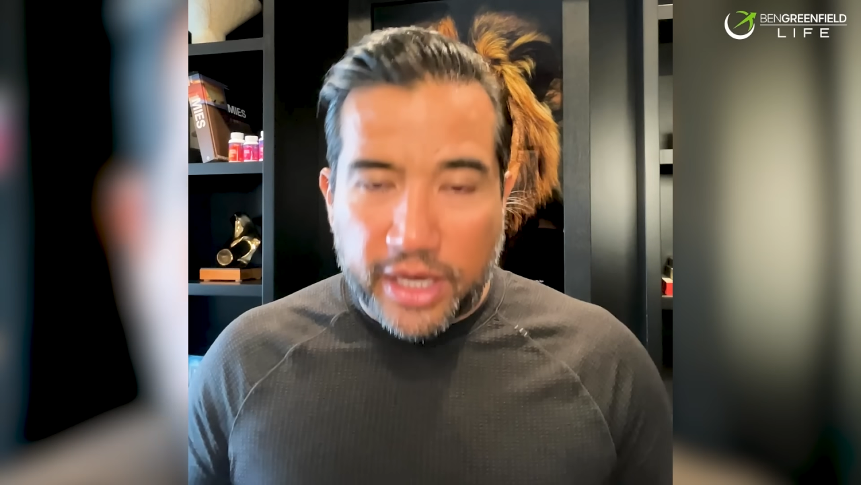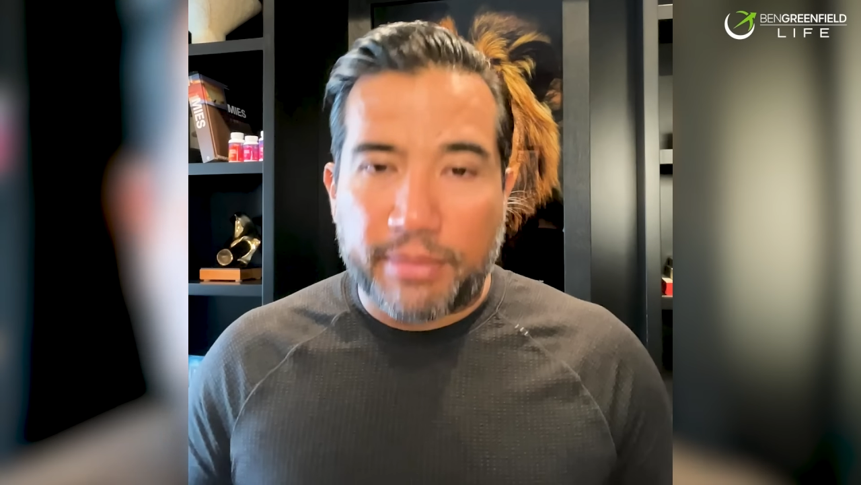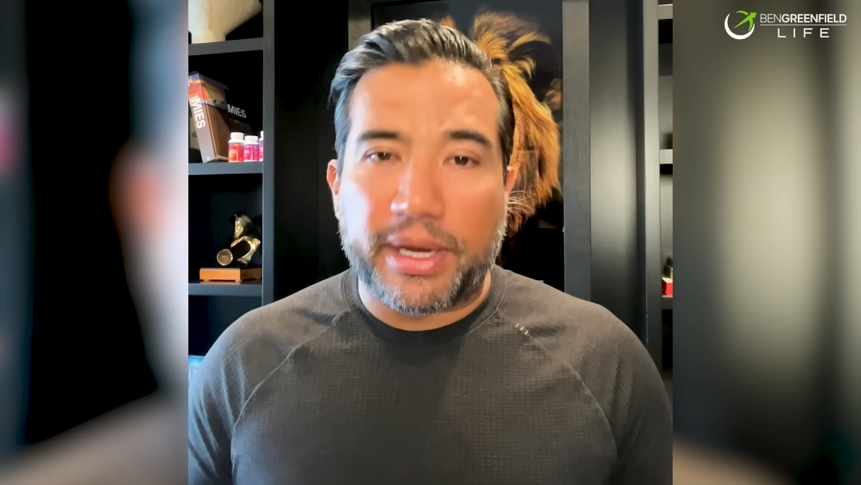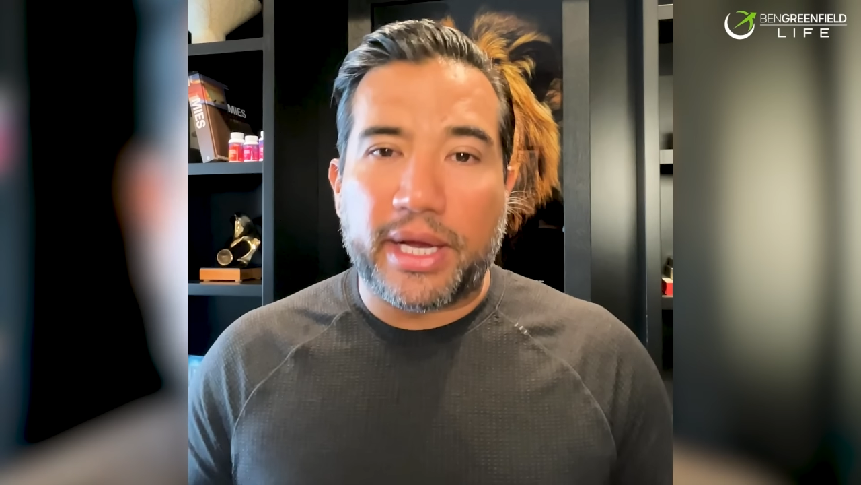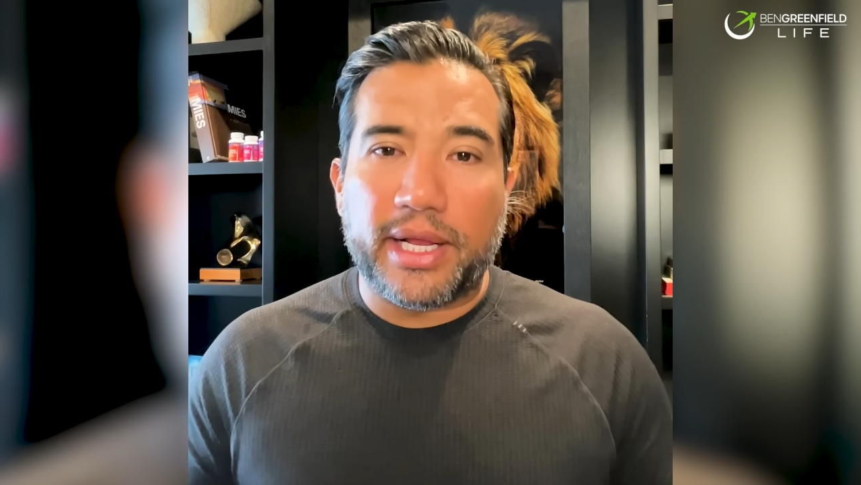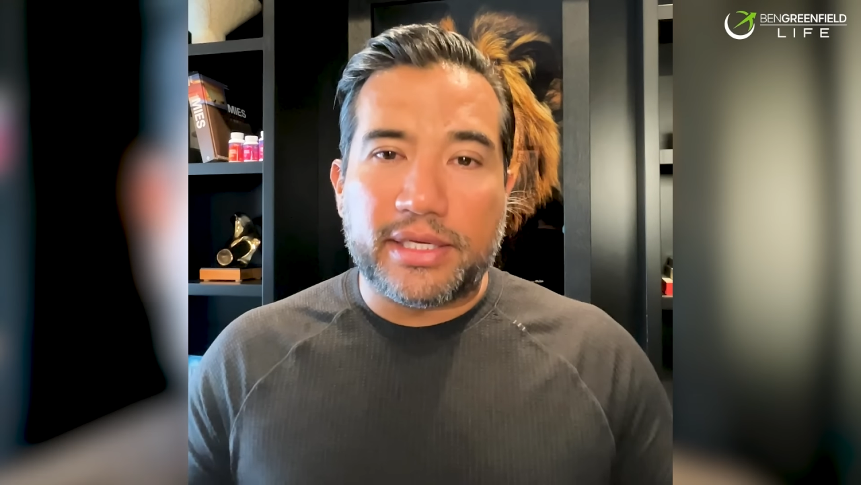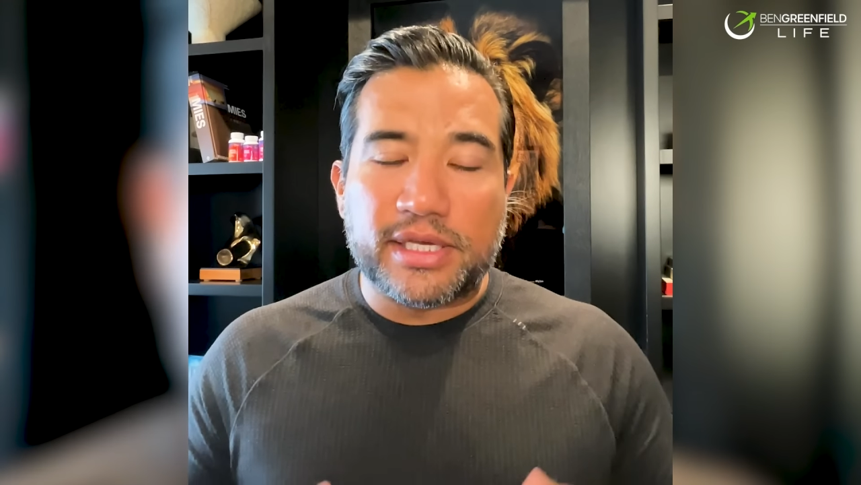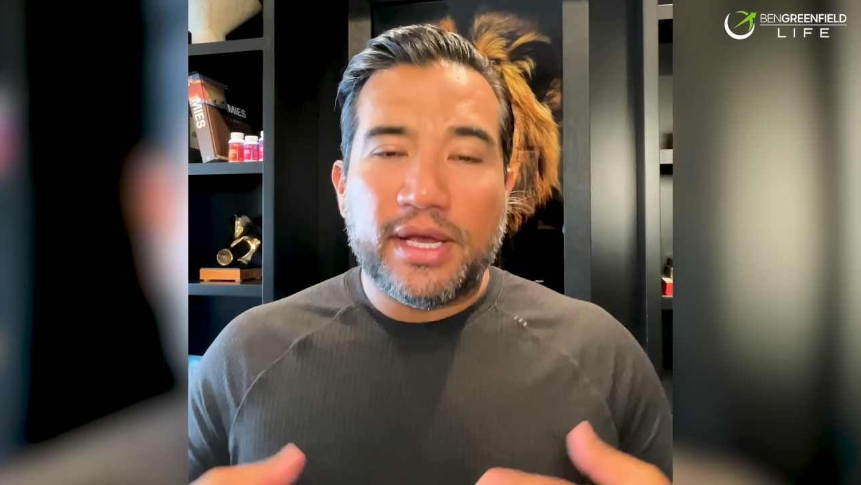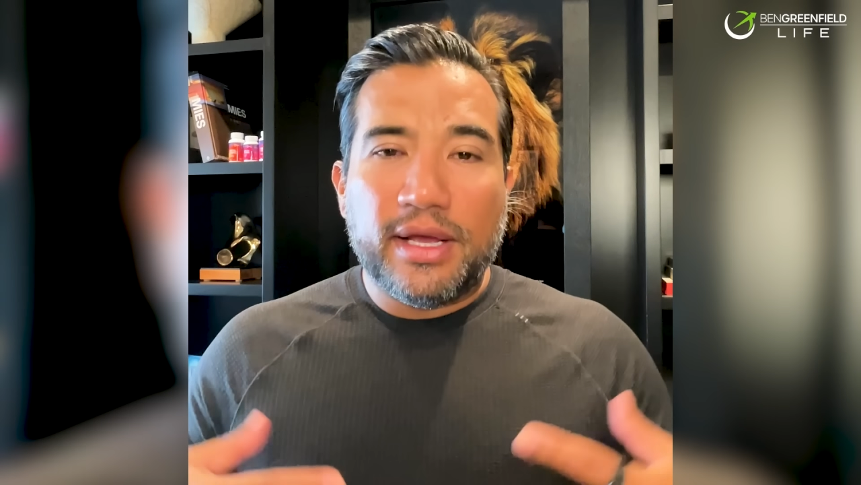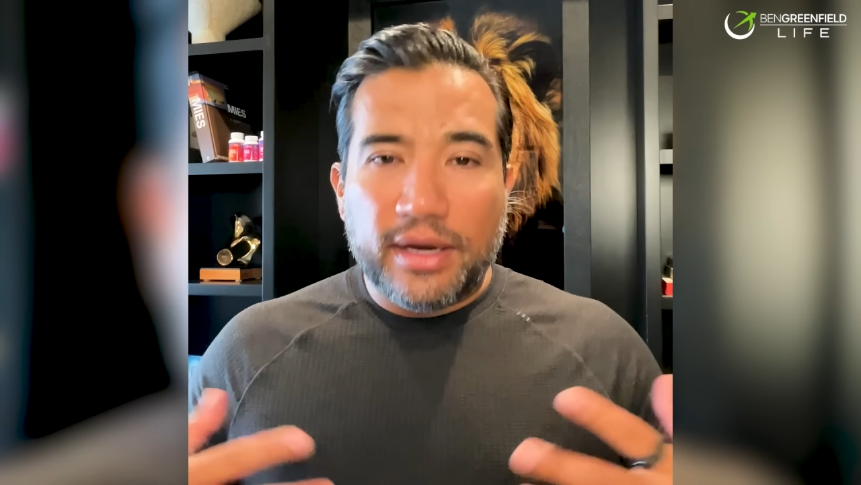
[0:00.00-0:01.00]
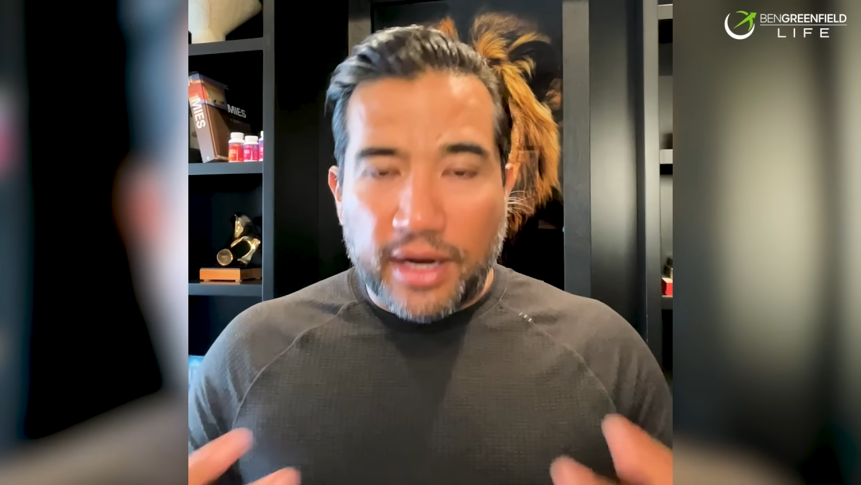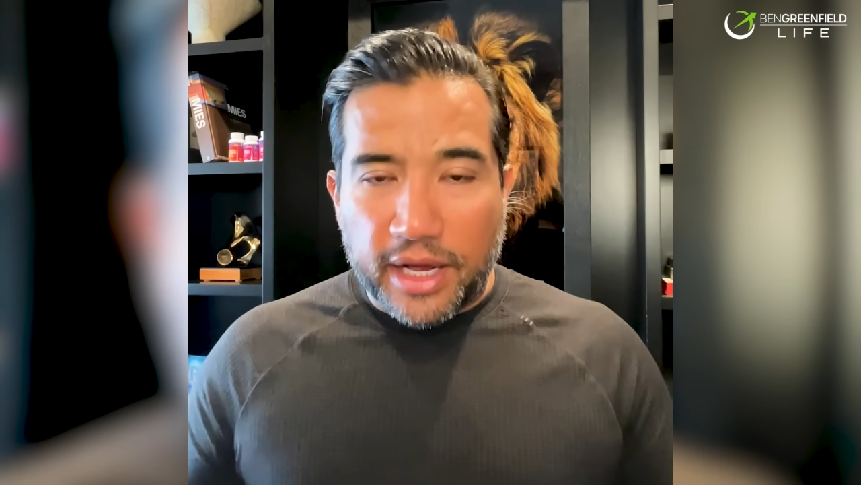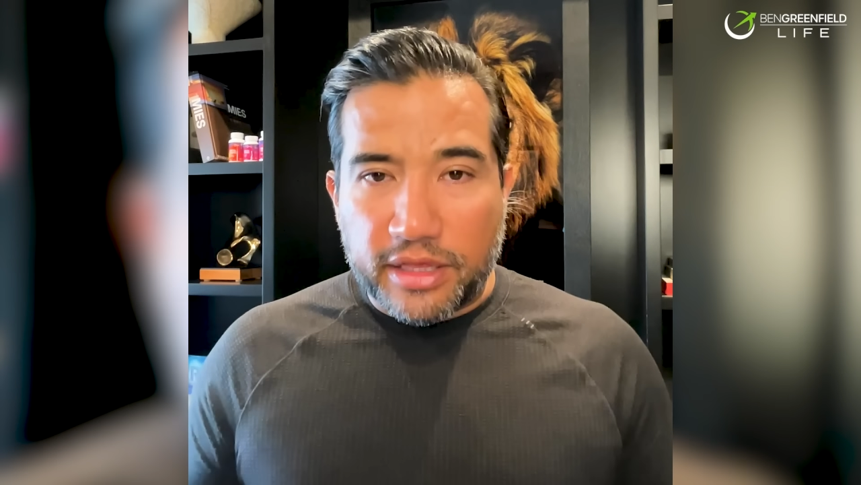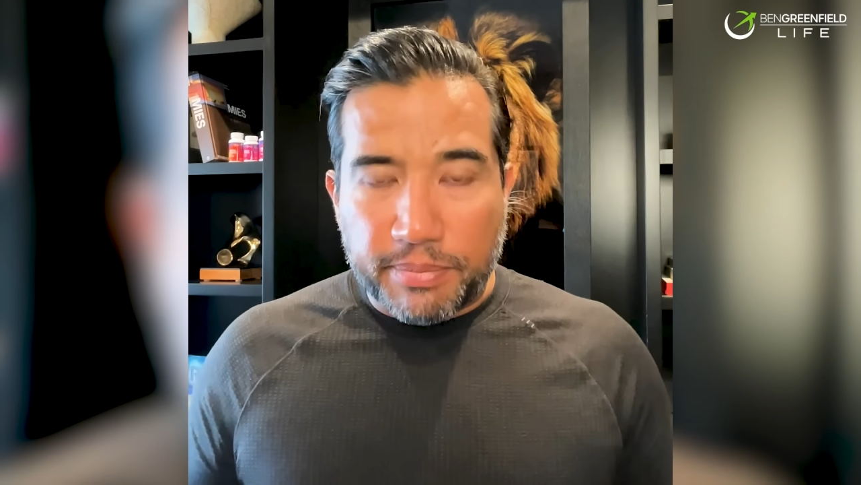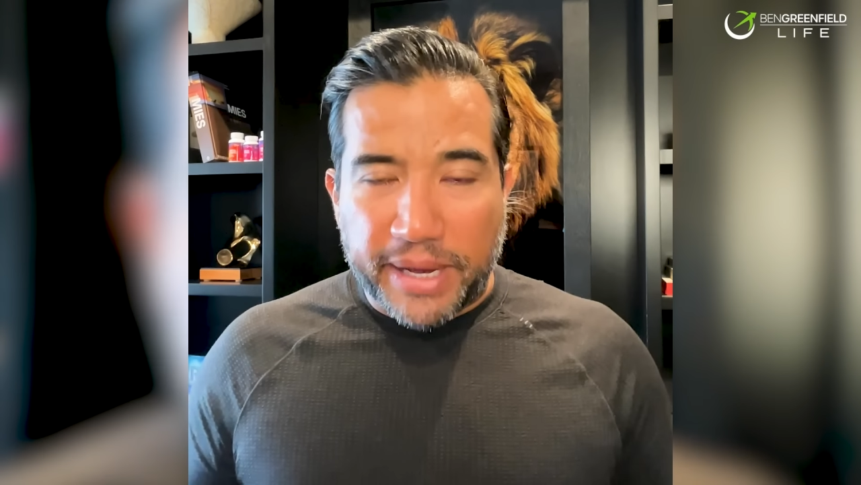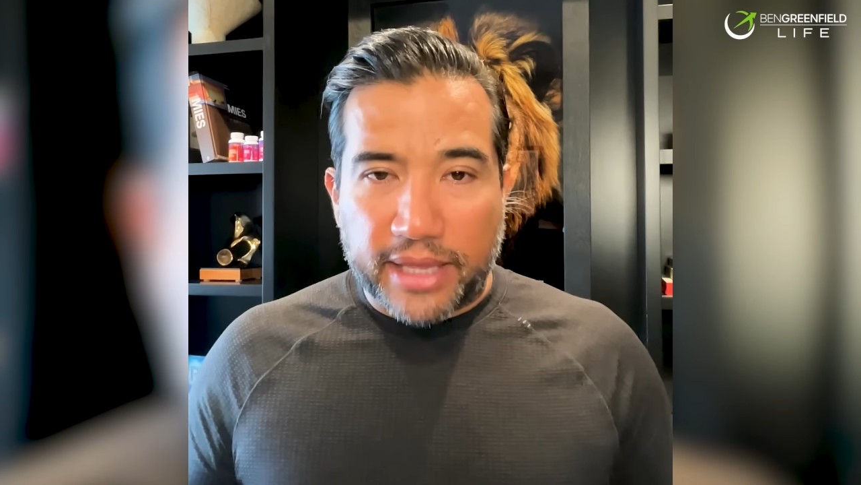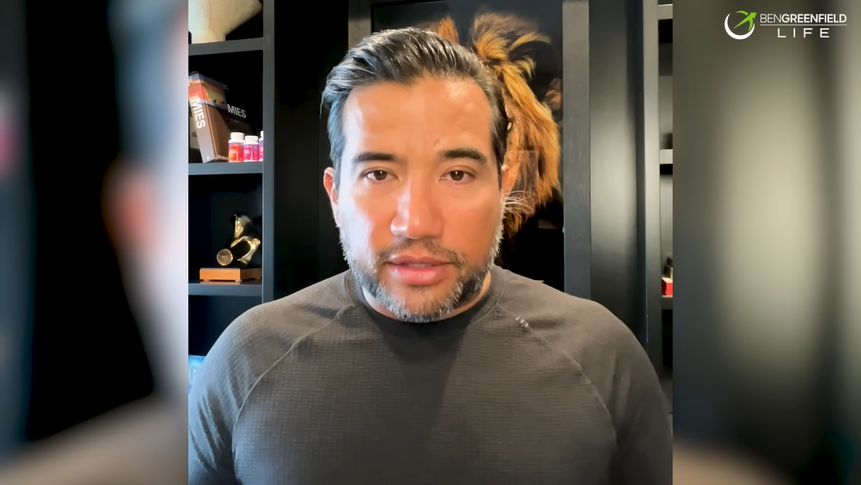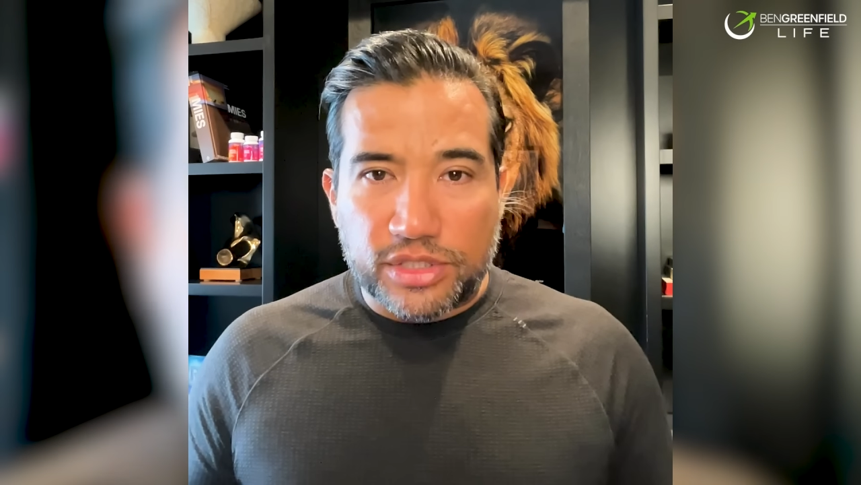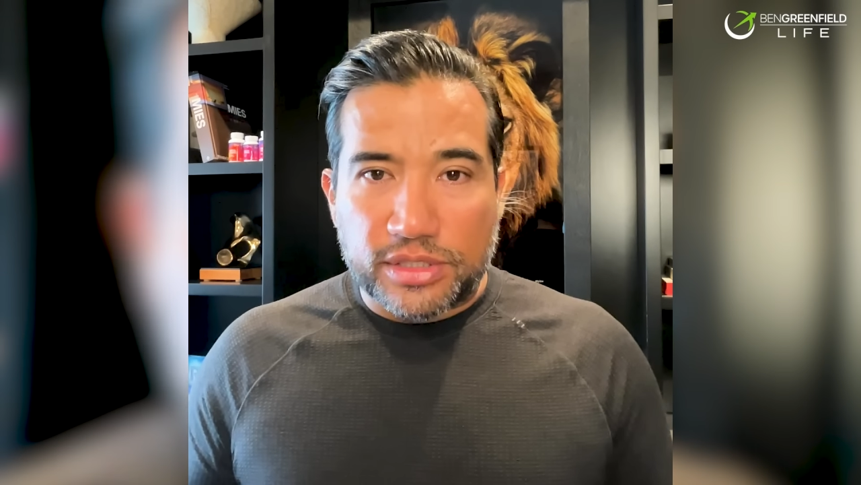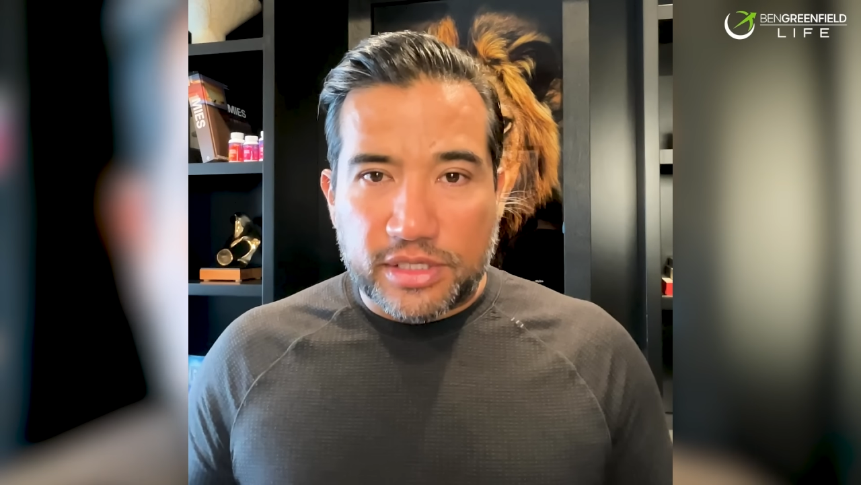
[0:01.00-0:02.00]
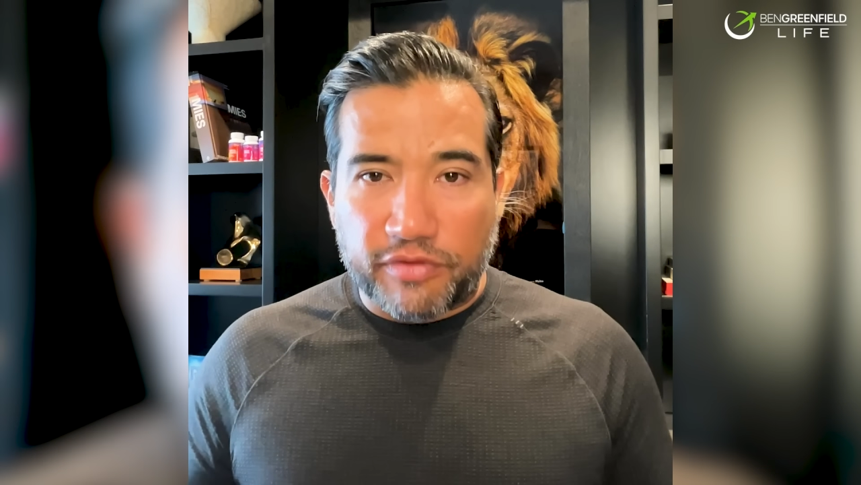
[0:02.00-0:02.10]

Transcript: of antibiotics, a lot of the pathogens